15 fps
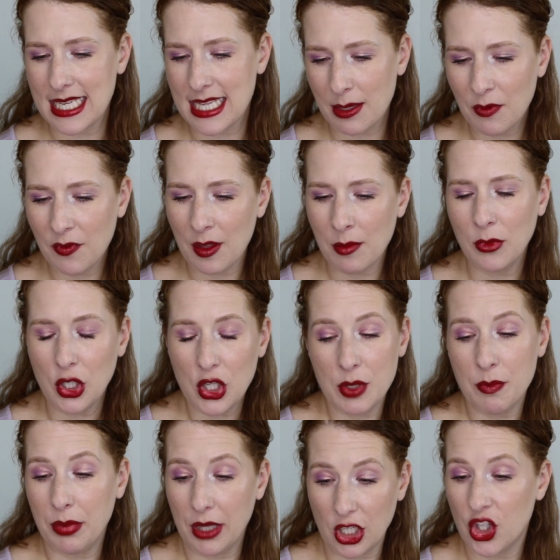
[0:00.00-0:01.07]
Some of them
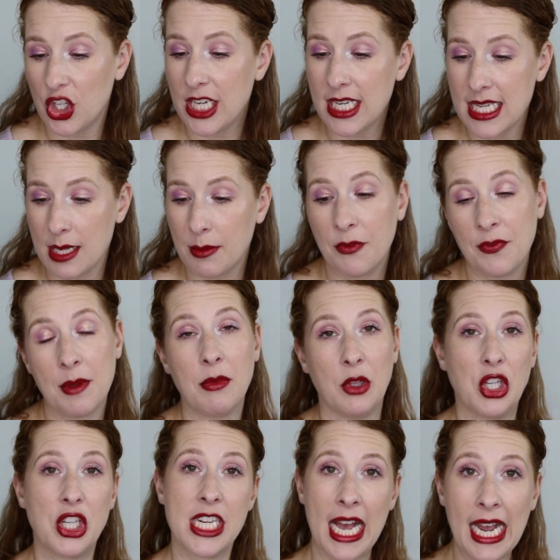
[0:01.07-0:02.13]
looked blushy and some of them looked